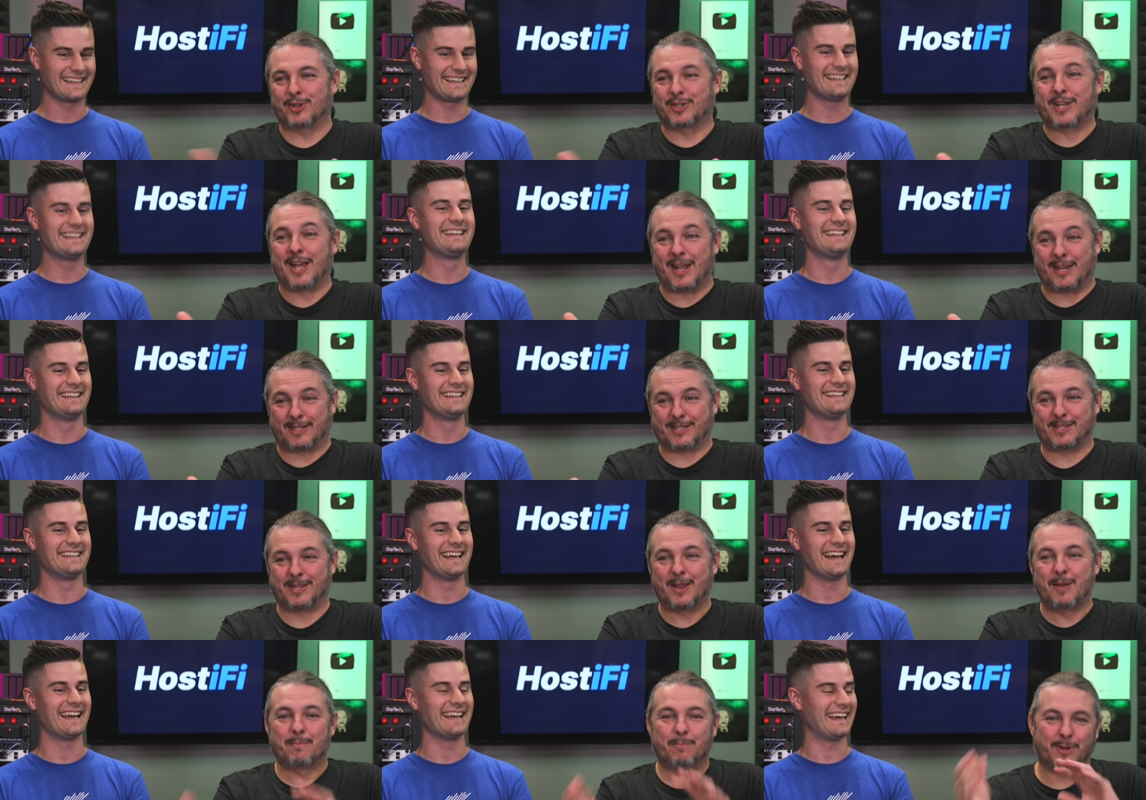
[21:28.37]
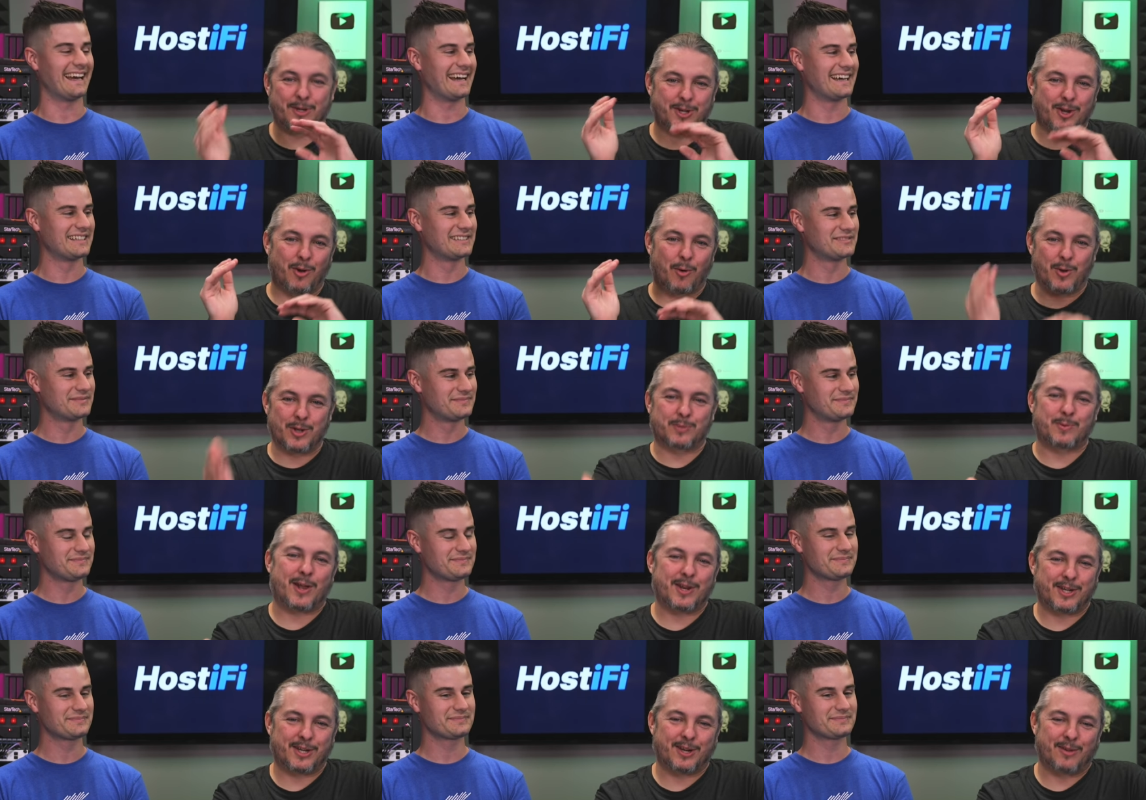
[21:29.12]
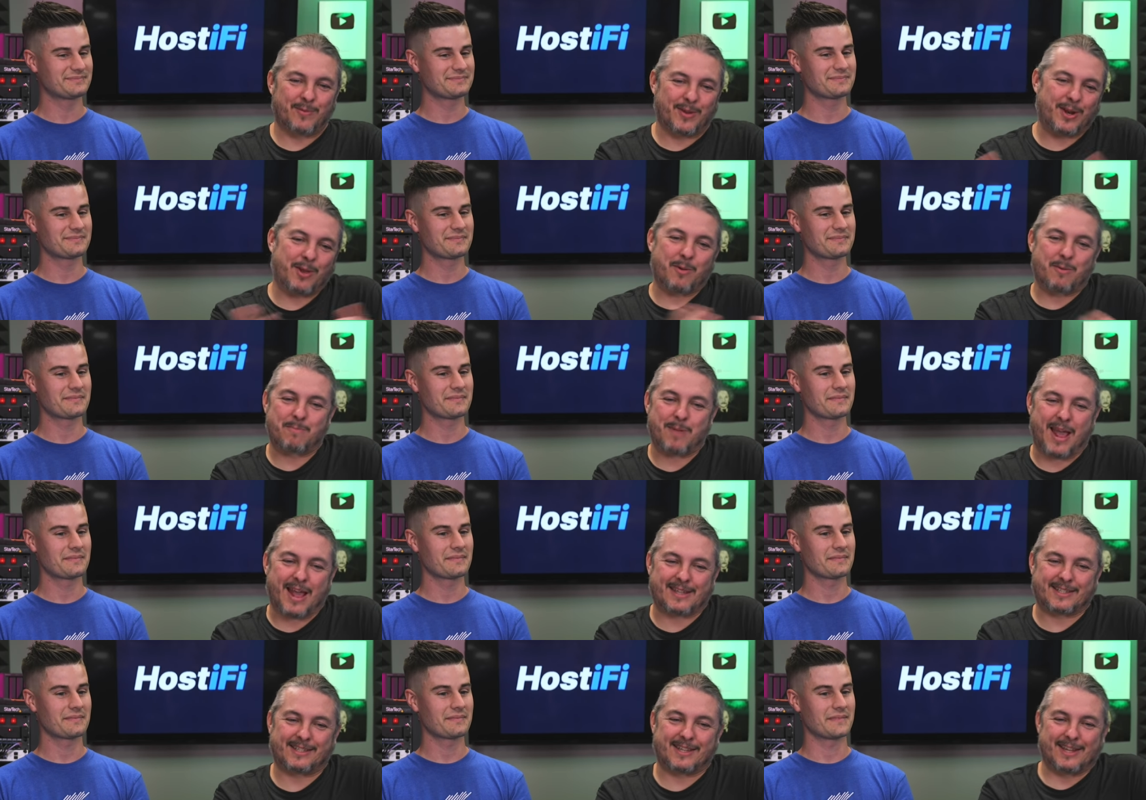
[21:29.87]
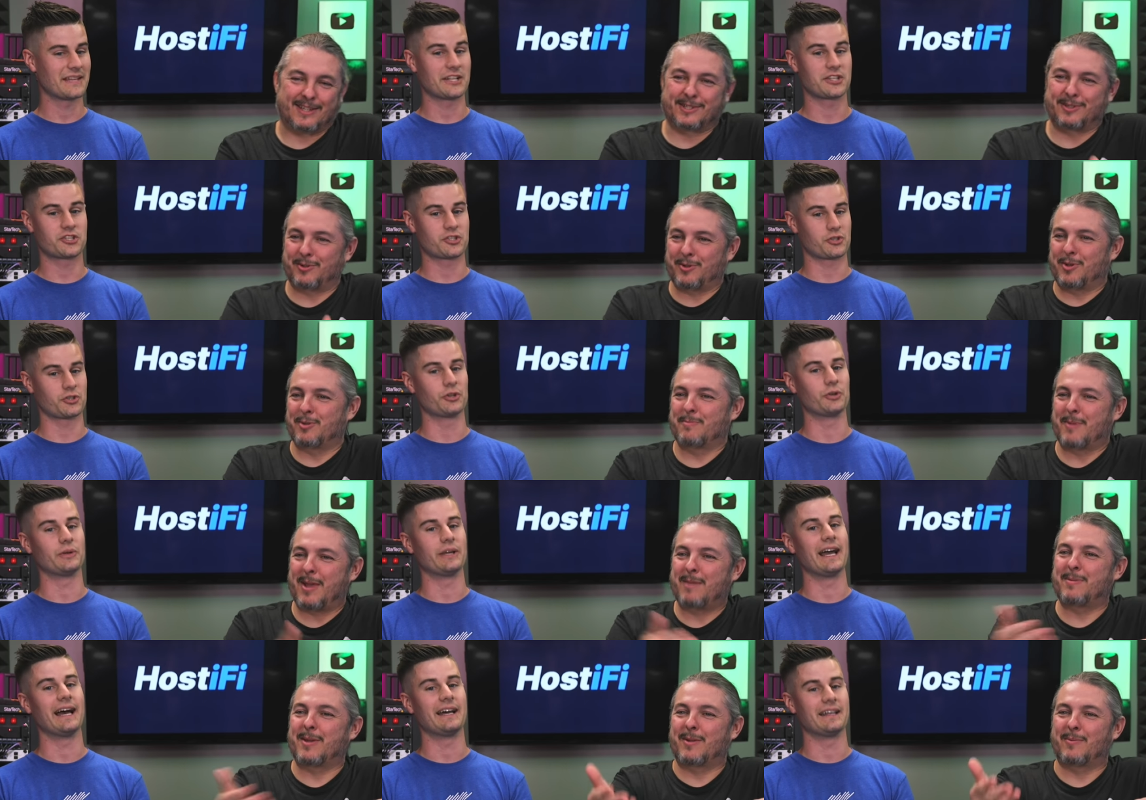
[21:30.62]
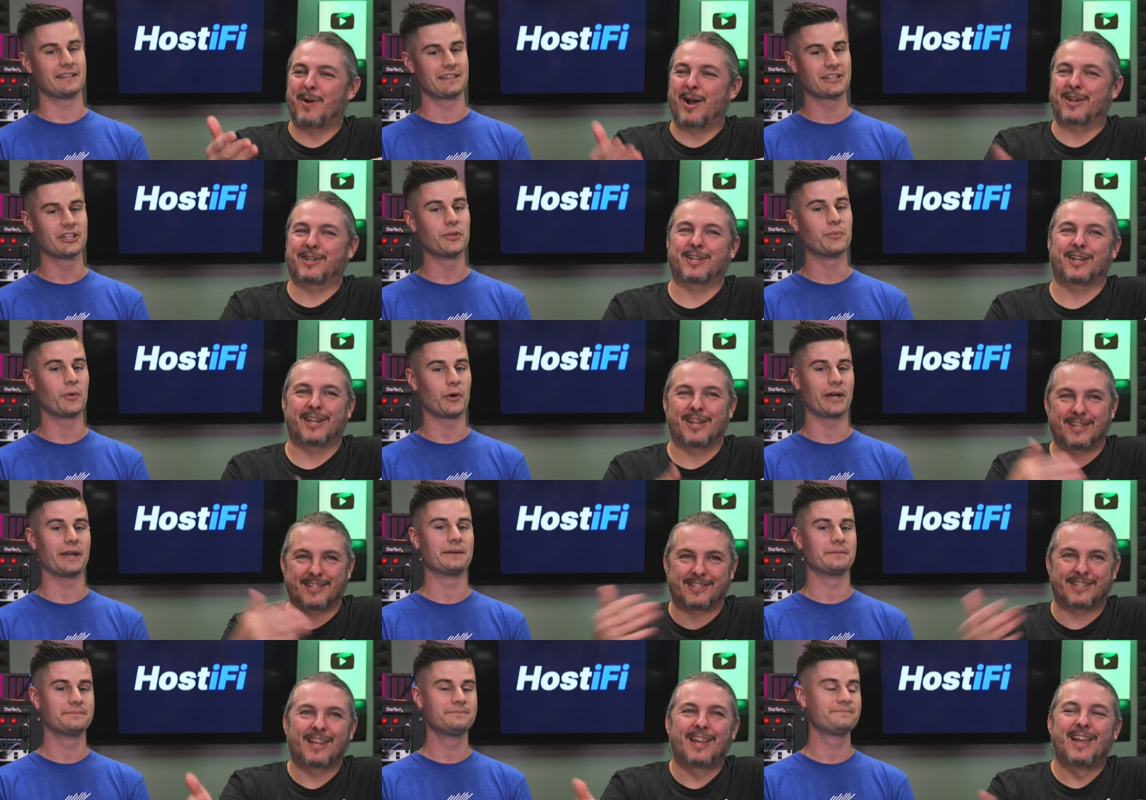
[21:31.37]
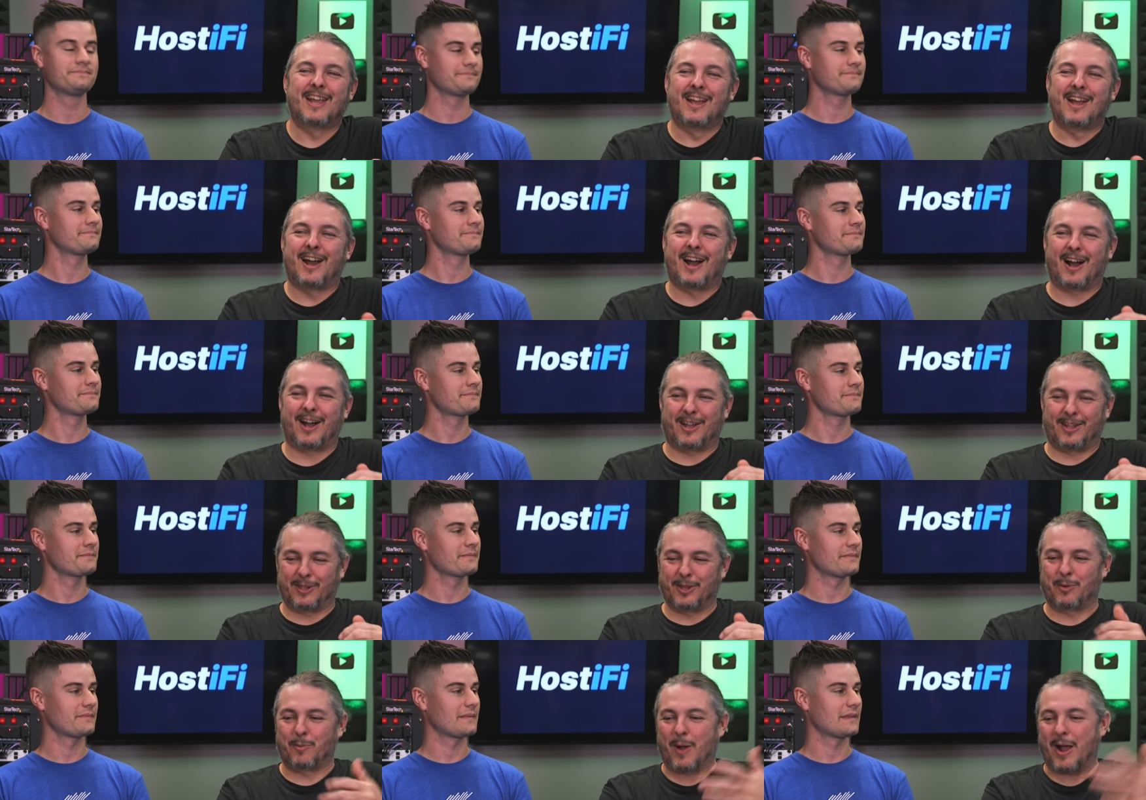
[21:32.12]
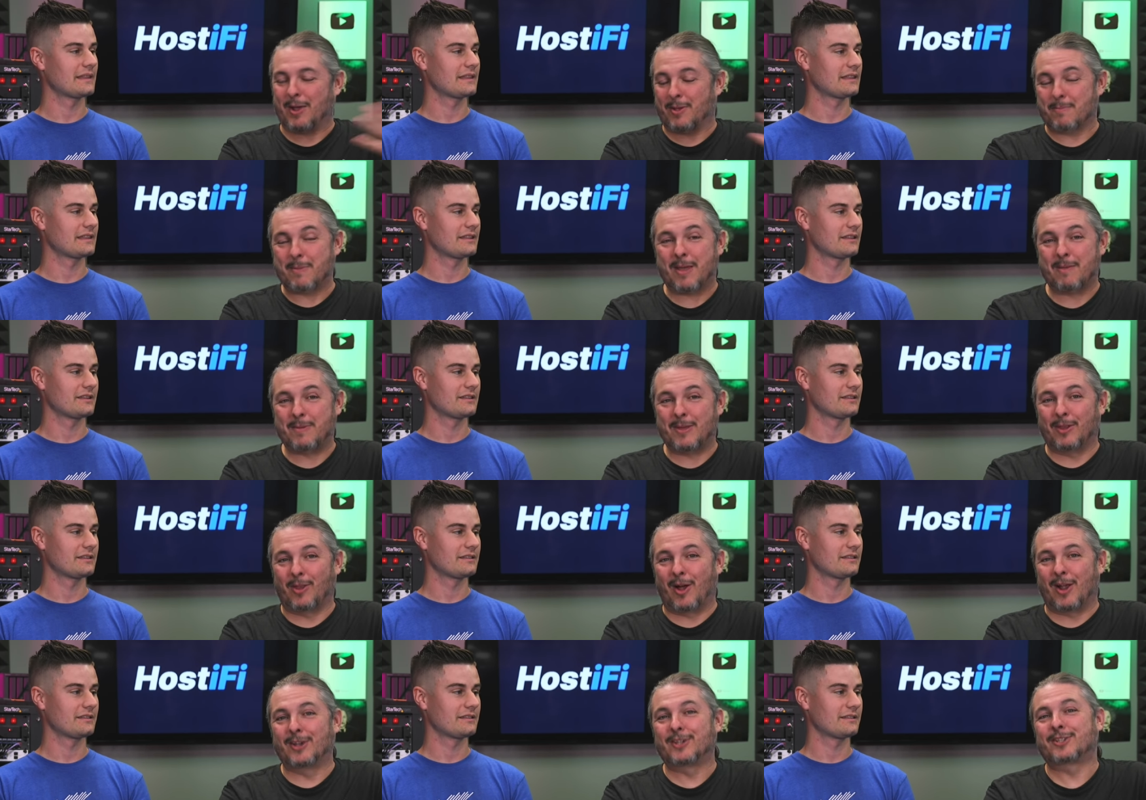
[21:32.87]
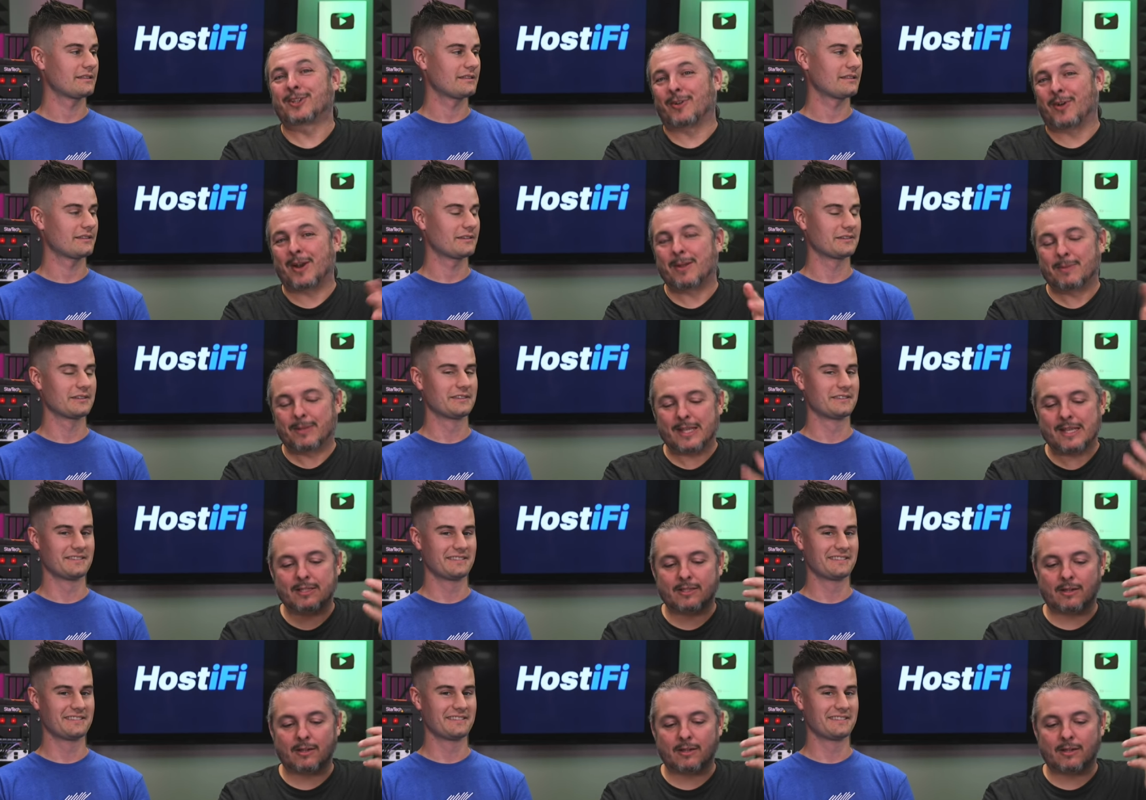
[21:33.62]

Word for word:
Speaker 1: tense yeah, yeah. but you're always watching the video in past tense That's so you true, may yeah. be watching this uh, a little while it may be launched already but these